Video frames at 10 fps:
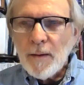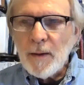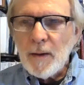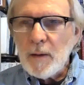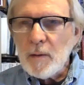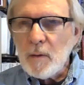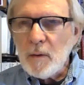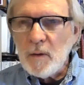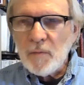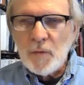And
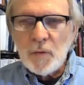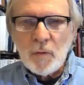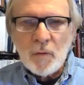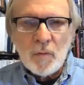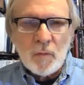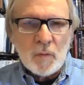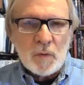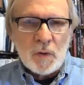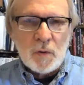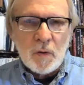if you
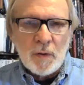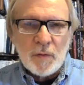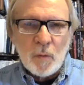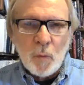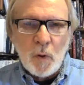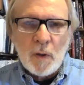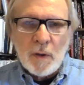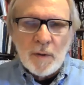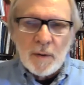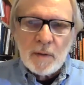just look at the
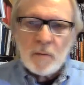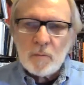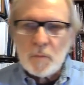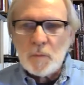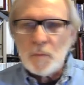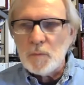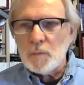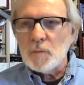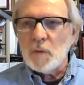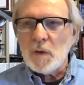word, it
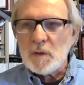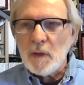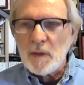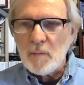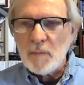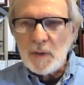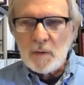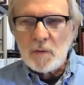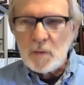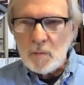looks like it
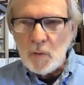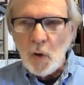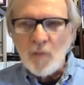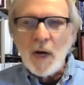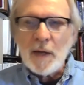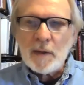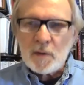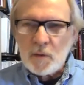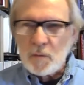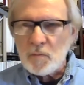means no
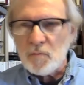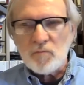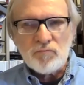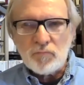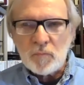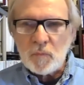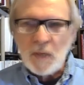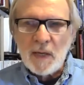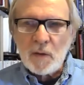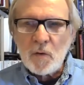violence.
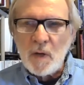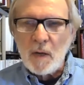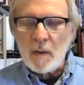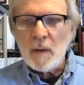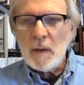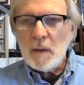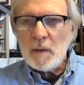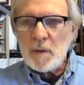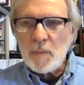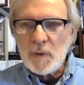Can't do that.
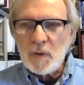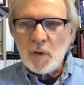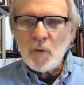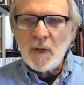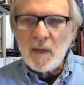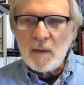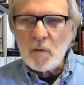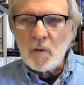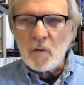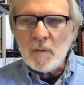Something that you can't
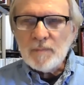do.